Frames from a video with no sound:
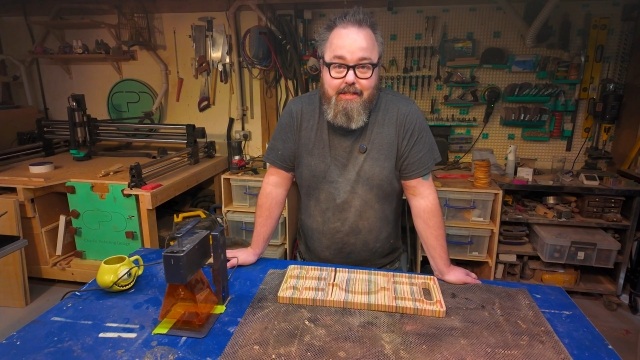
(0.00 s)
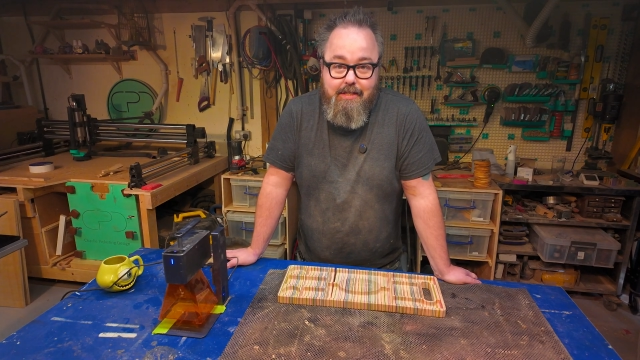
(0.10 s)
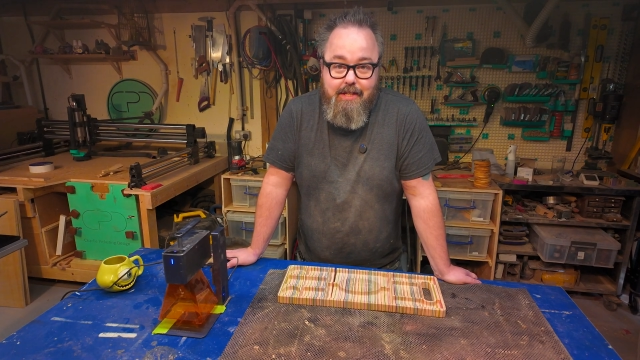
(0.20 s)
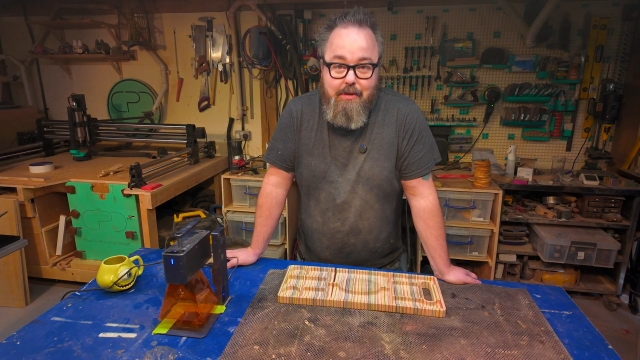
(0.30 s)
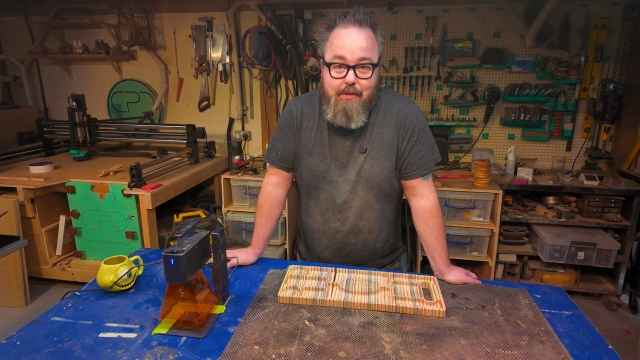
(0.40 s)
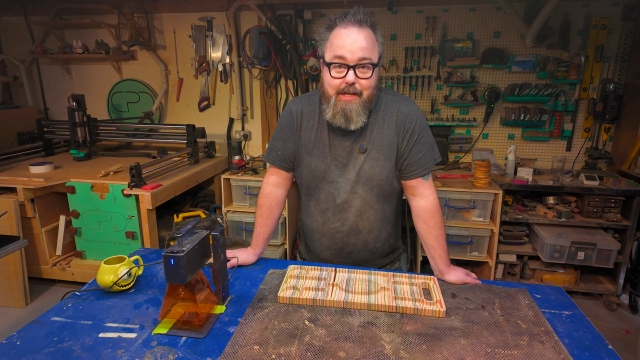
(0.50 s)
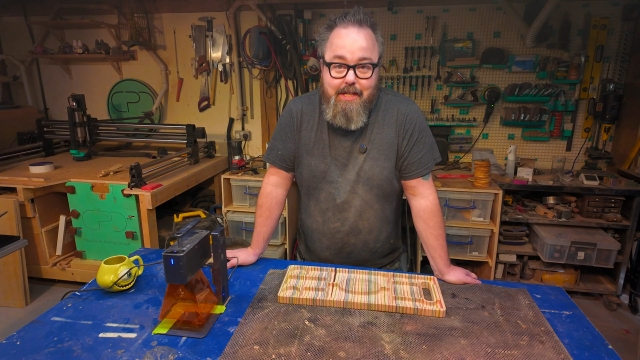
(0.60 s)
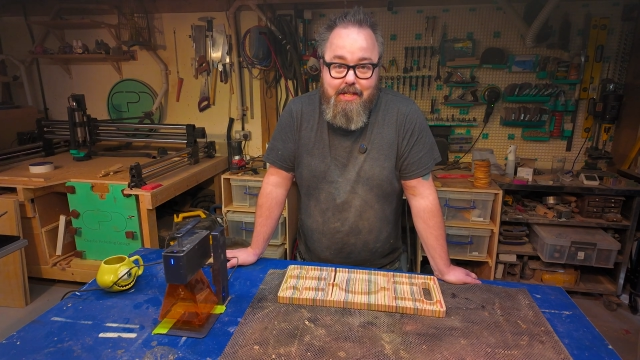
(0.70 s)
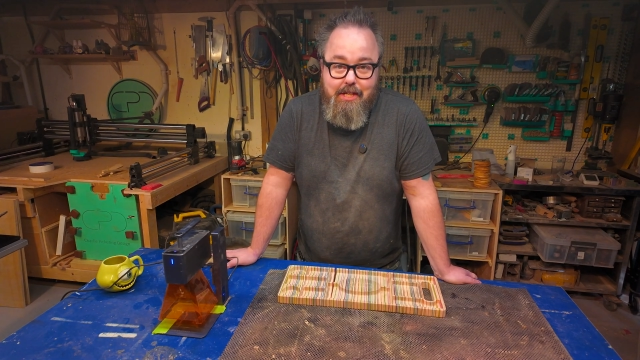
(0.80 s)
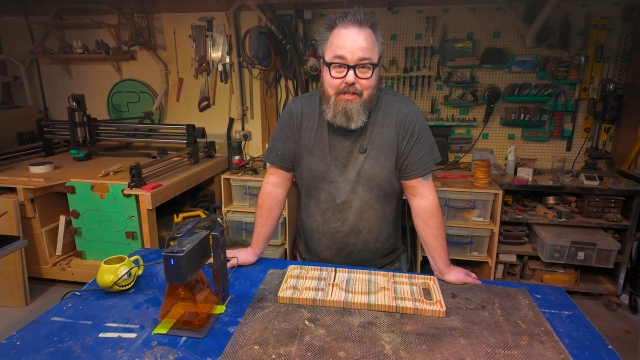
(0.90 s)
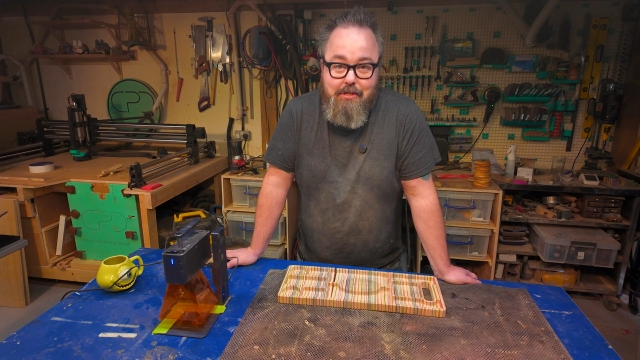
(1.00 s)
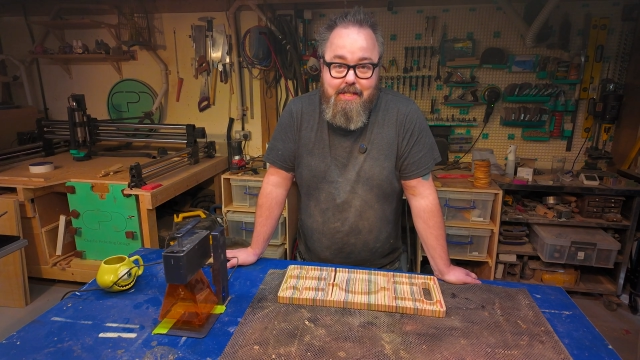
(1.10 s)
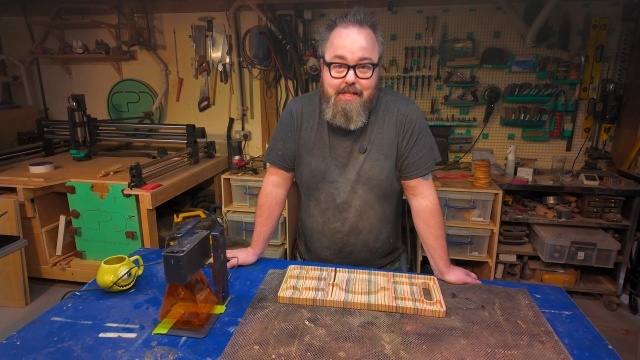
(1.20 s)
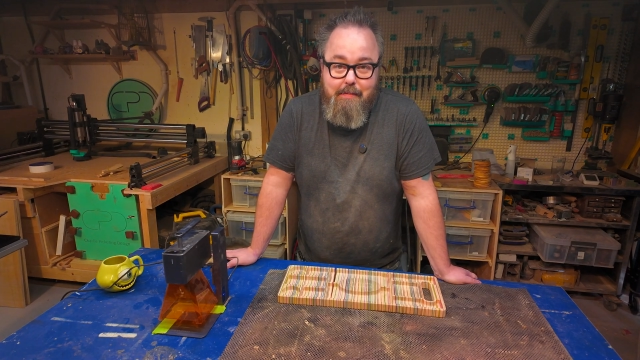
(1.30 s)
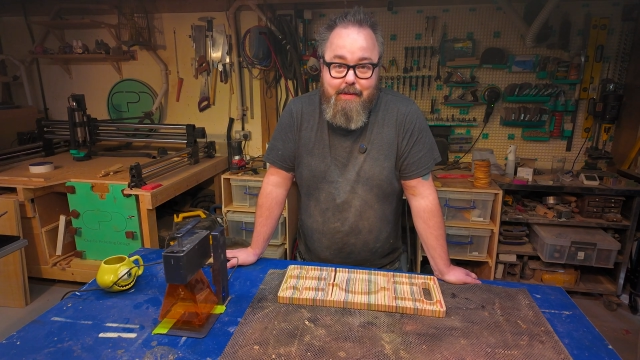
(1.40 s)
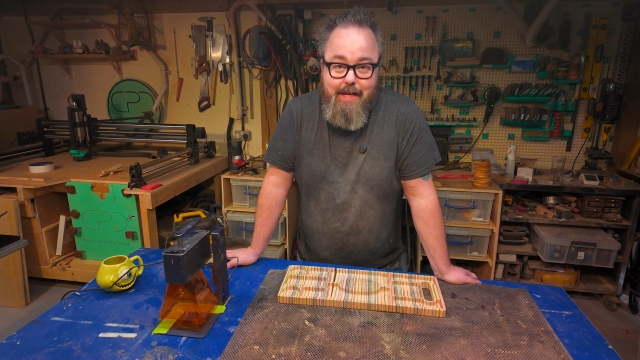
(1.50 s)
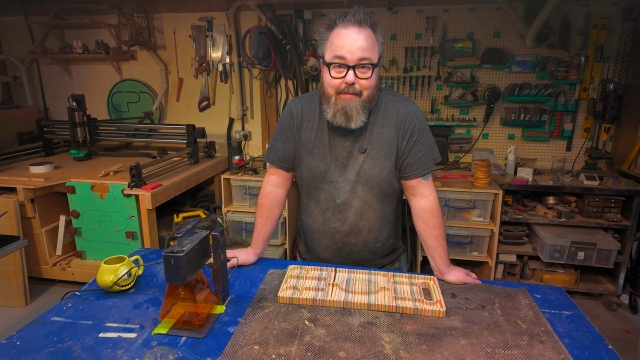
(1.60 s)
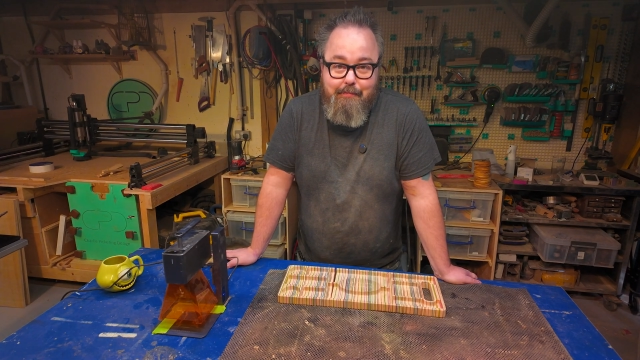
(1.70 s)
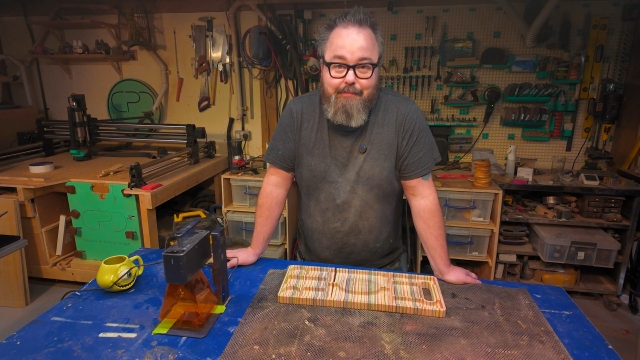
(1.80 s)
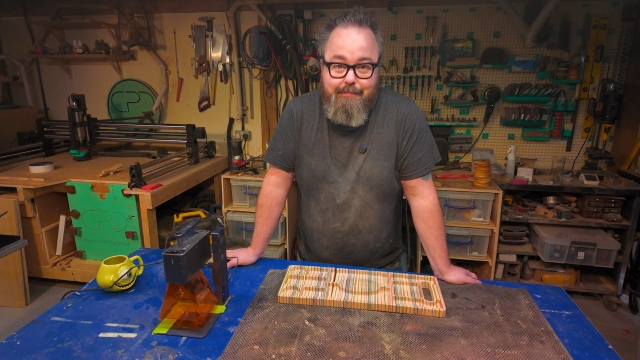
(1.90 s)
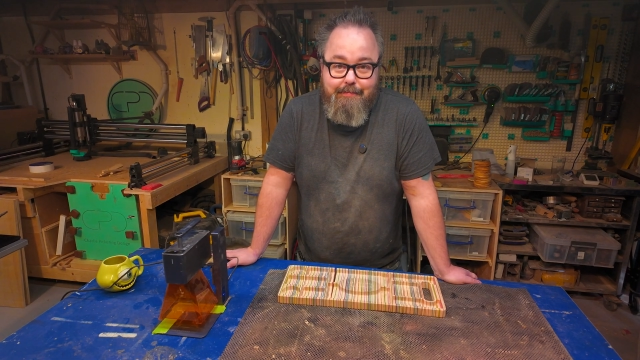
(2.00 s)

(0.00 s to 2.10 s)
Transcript: So we're going to glue this up again.